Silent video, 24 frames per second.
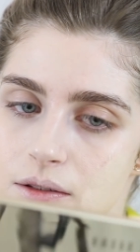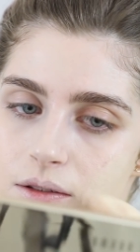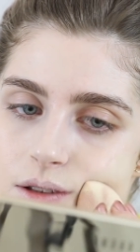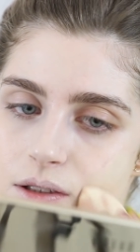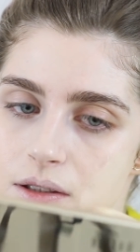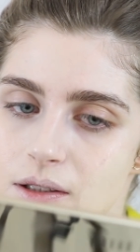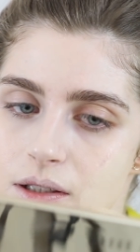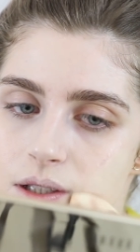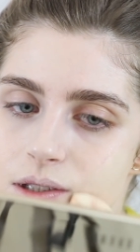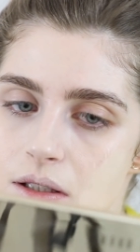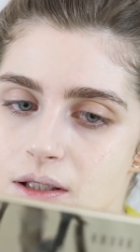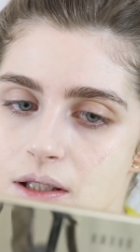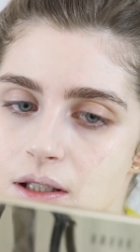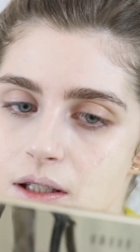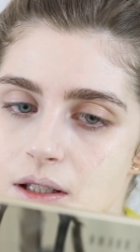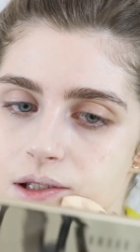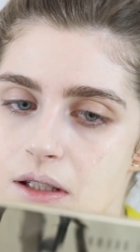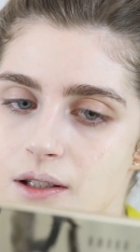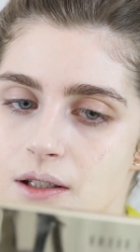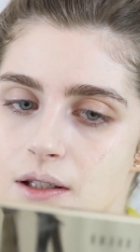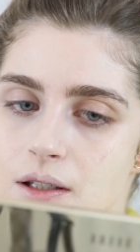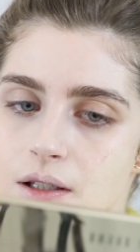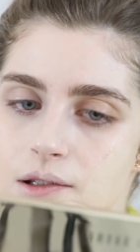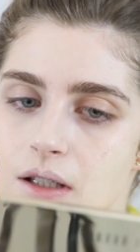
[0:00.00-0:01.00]
to
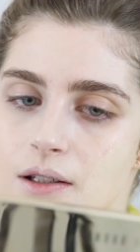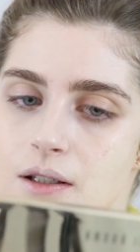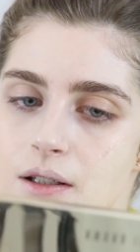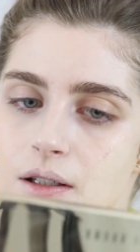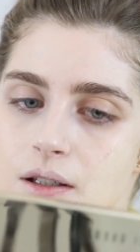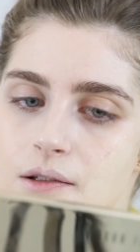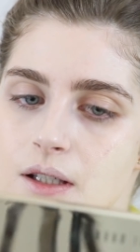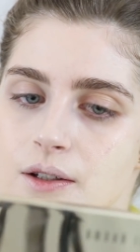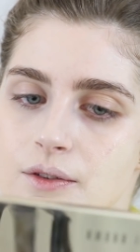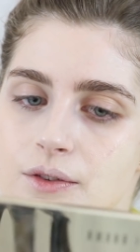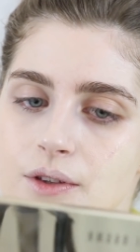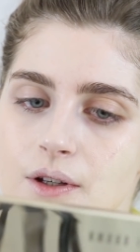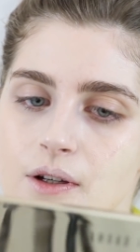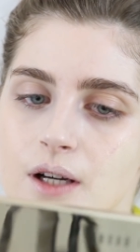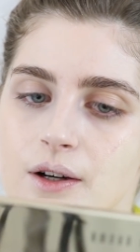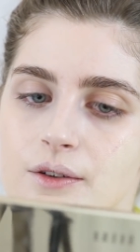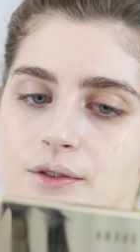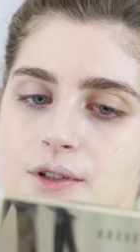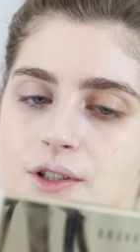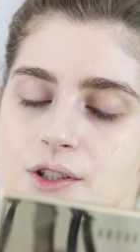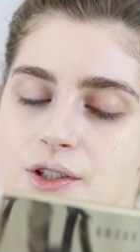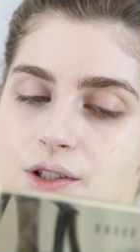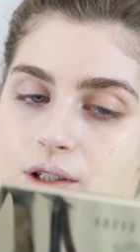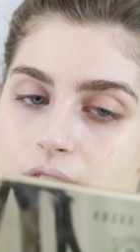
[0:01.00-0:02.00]
see if the
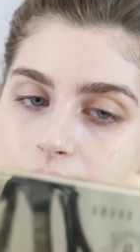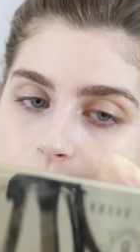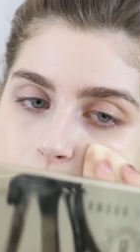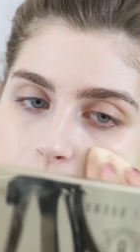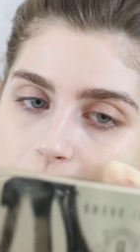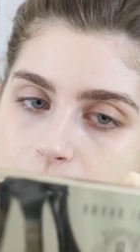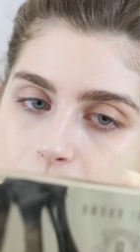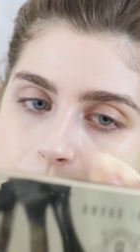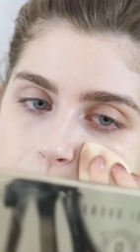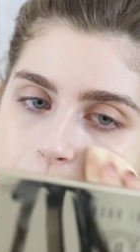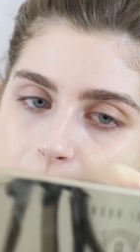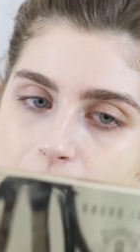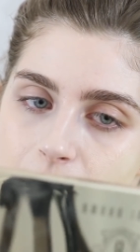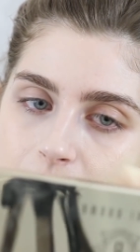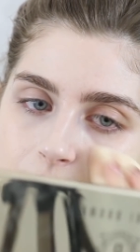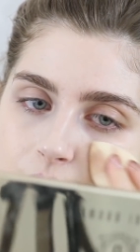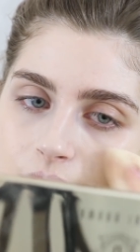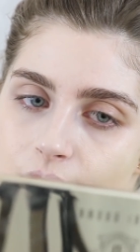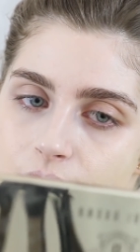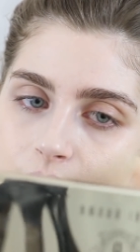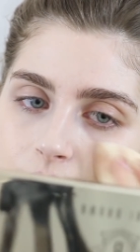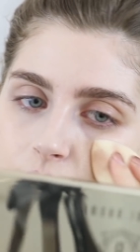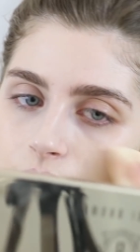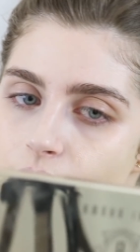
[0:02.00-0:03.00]
coverage is a little bit
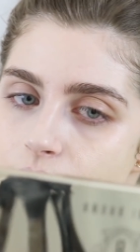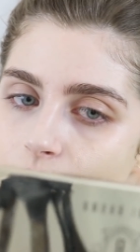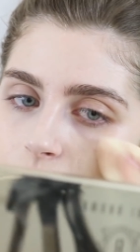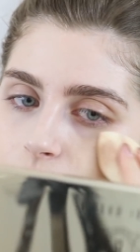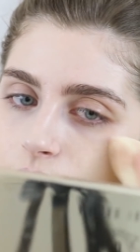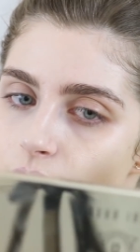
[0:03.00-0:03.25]
better.